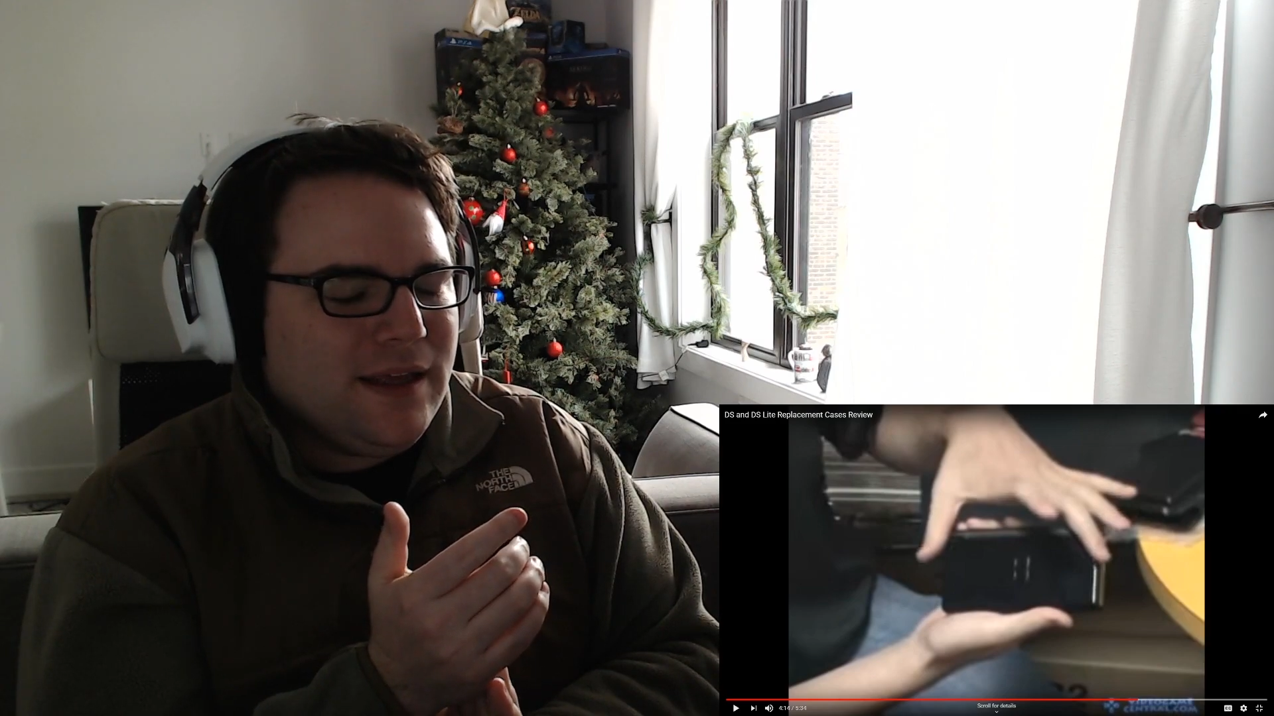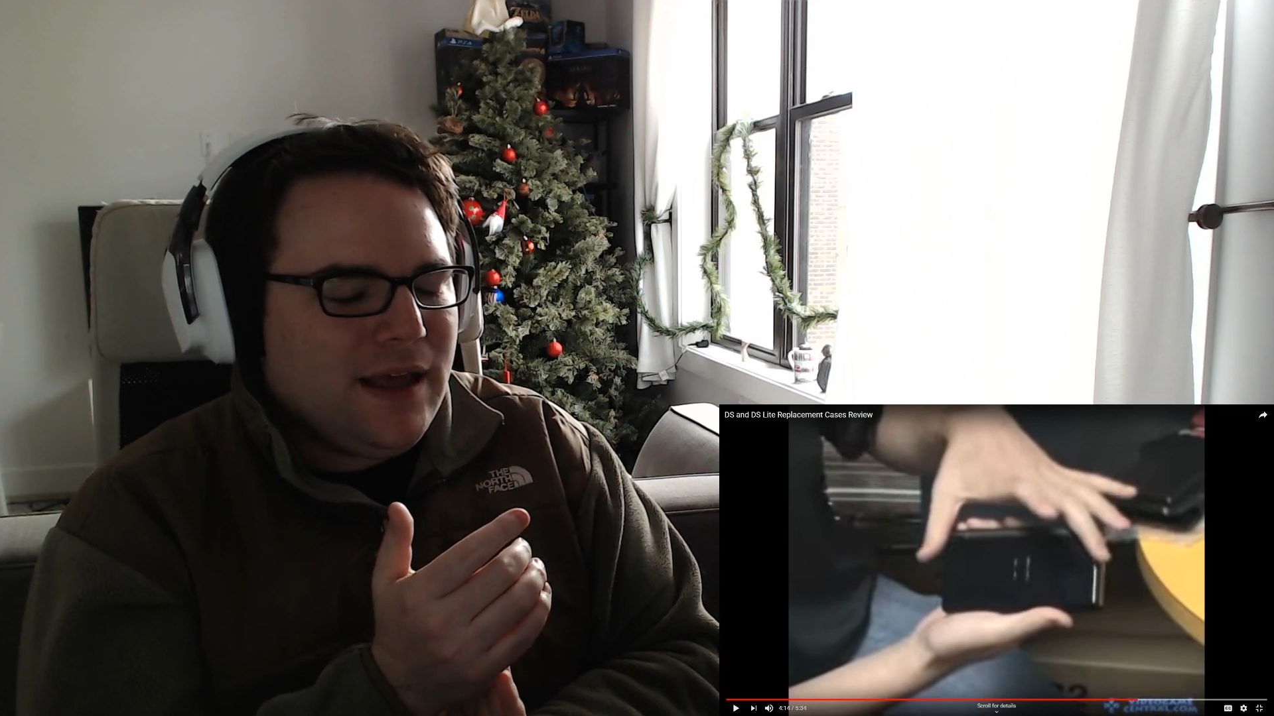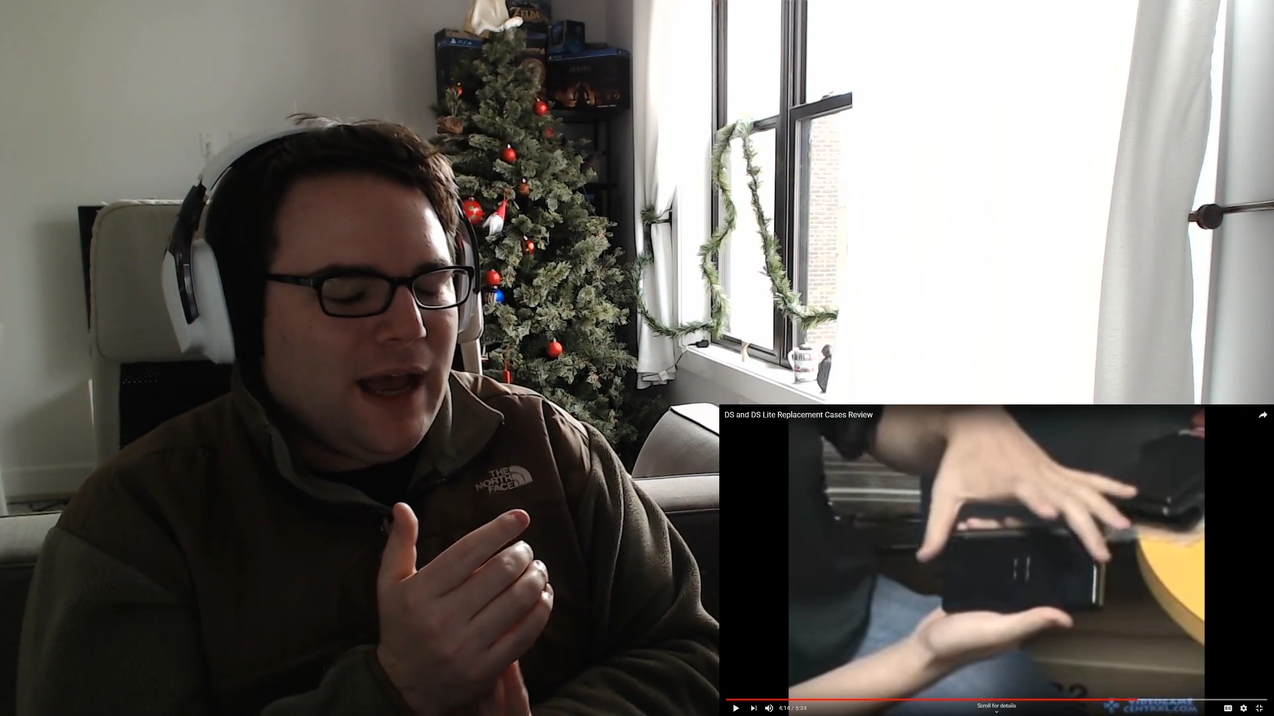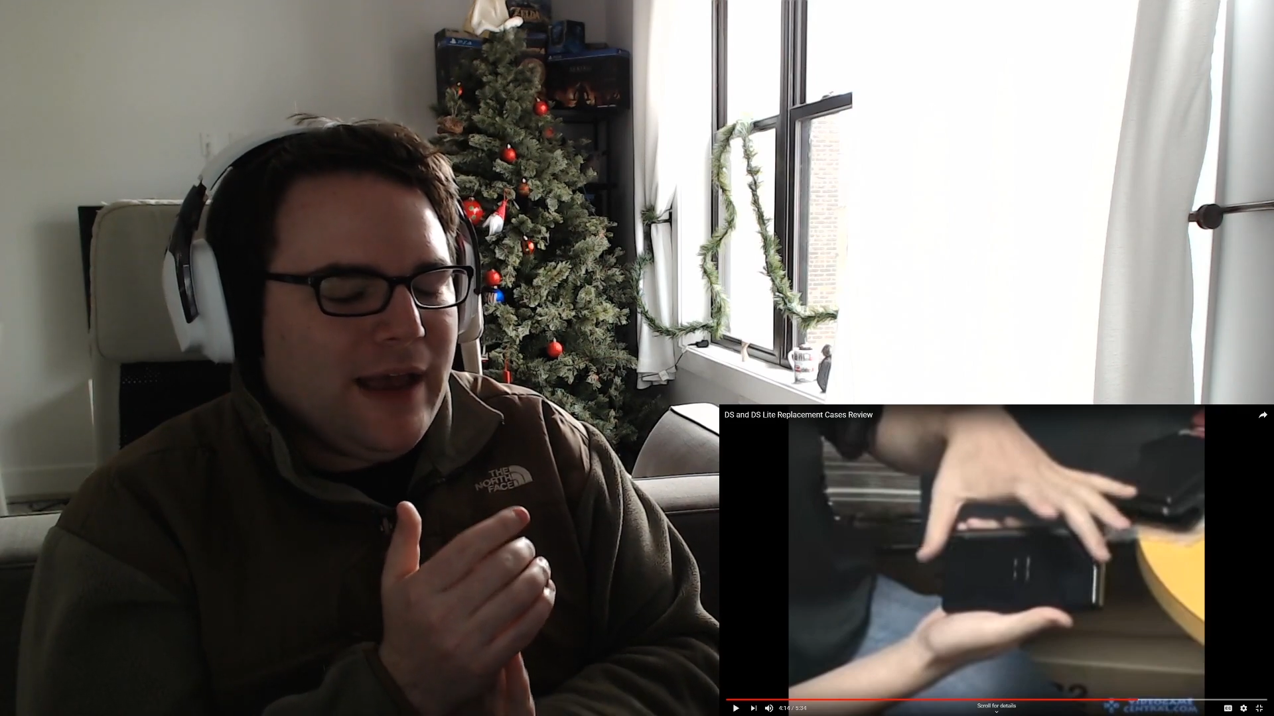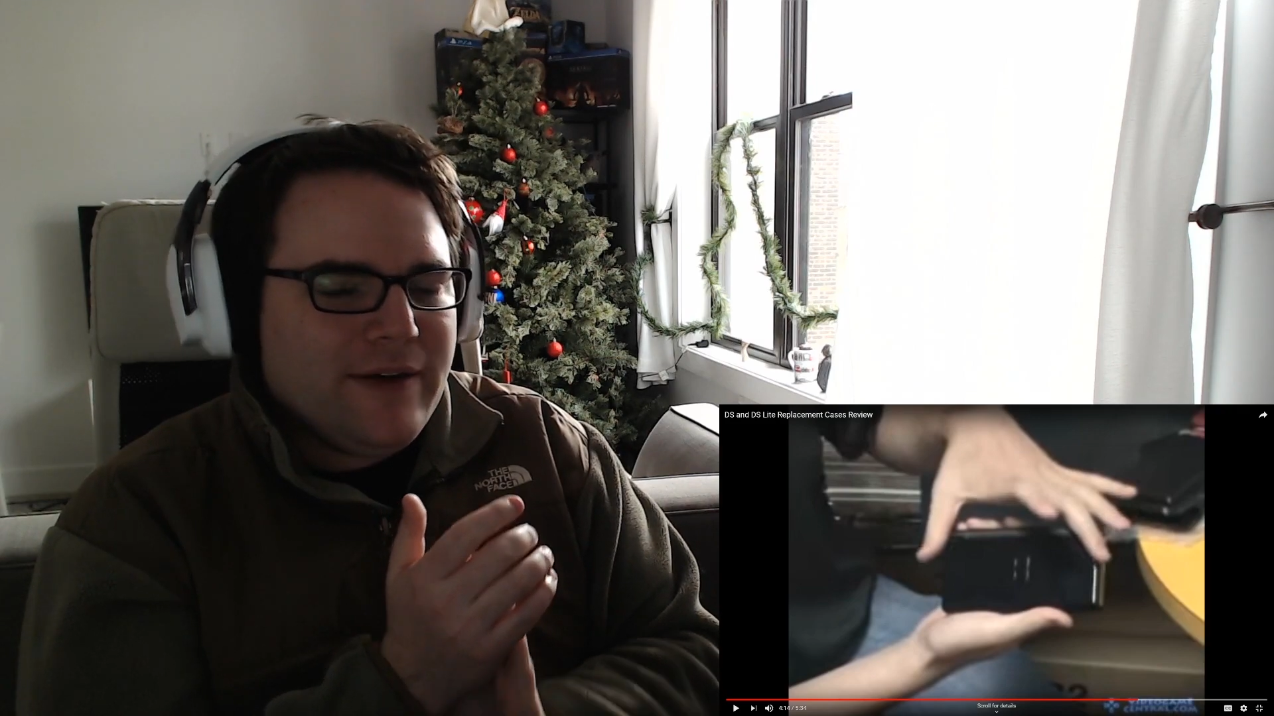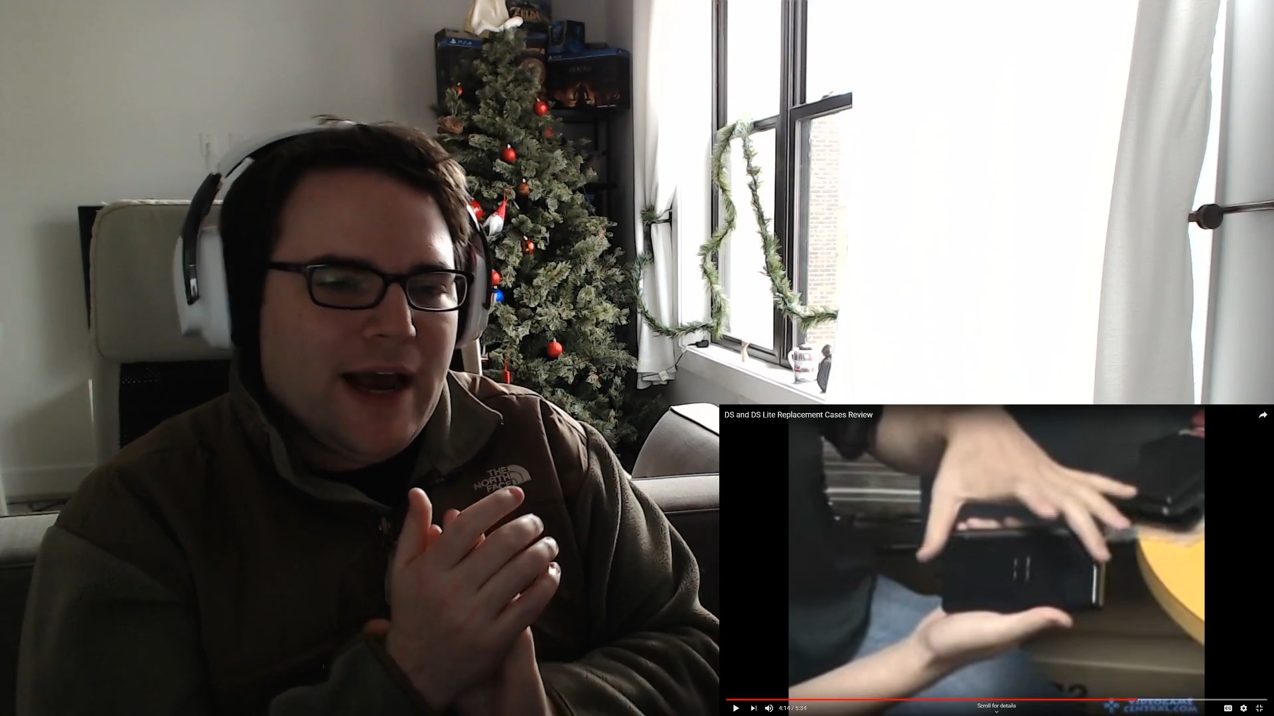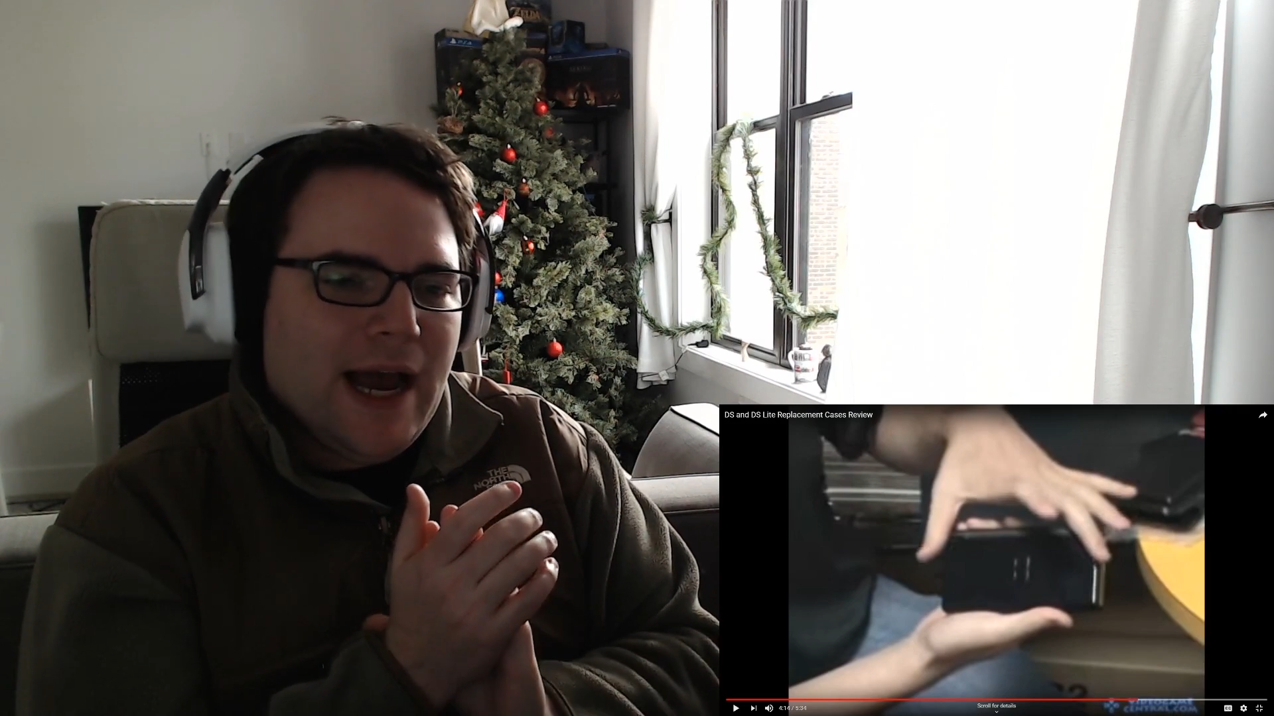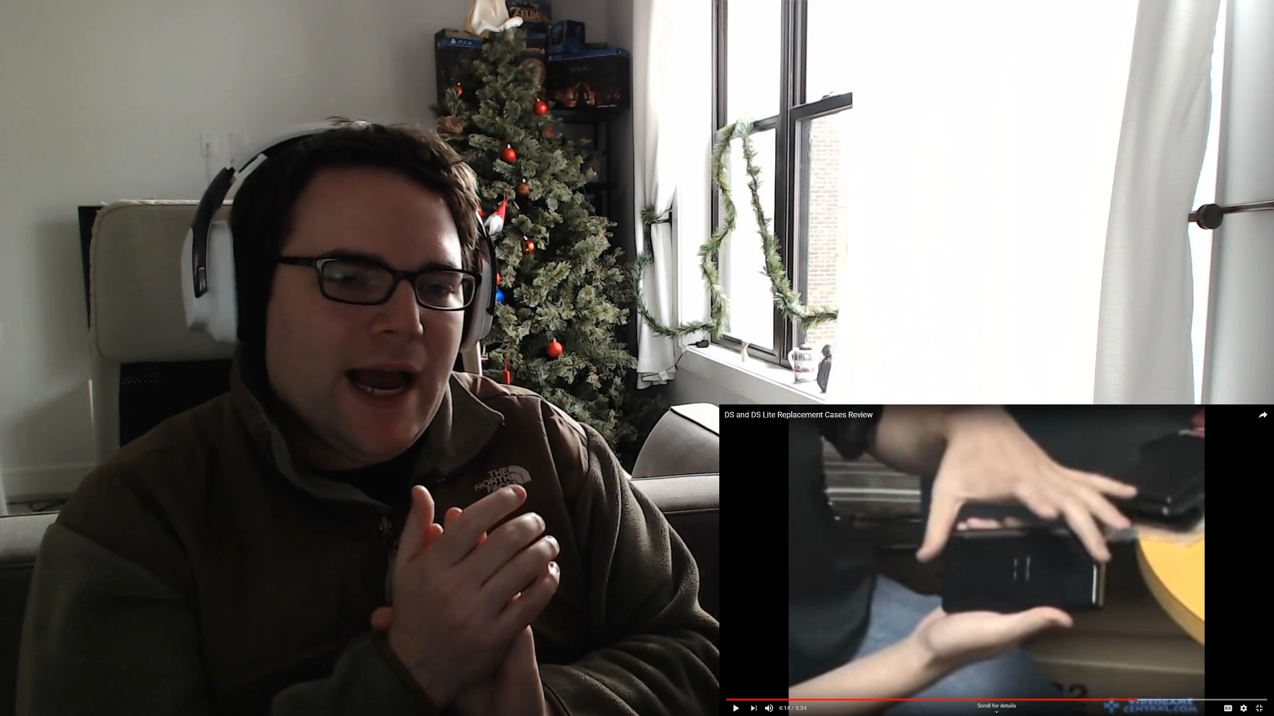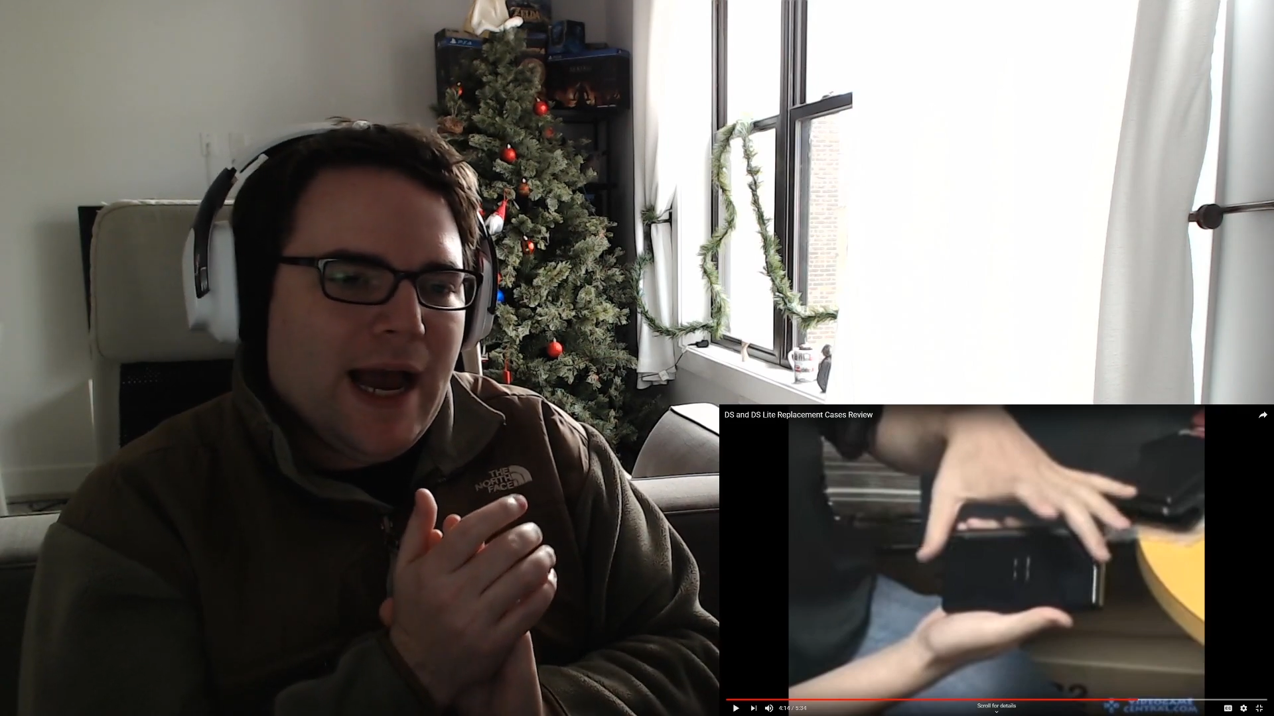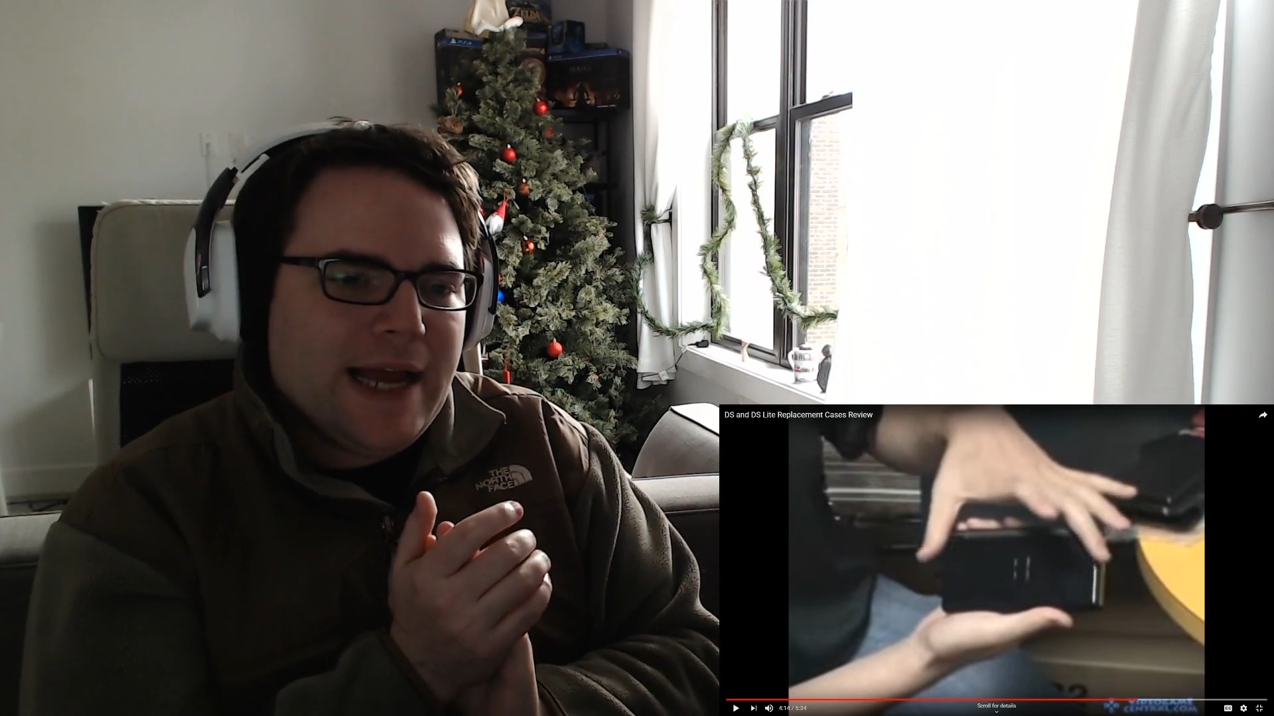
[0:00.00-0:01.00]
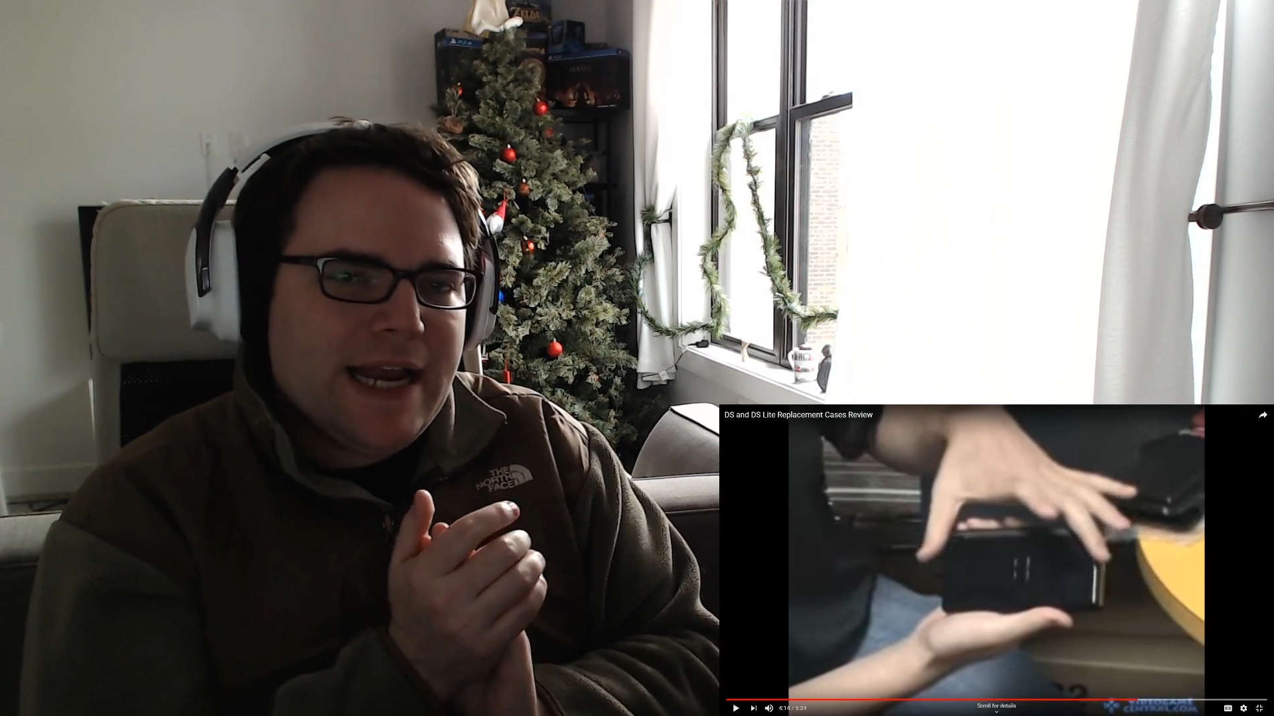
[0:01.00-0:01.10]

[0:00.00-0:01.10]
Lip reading: I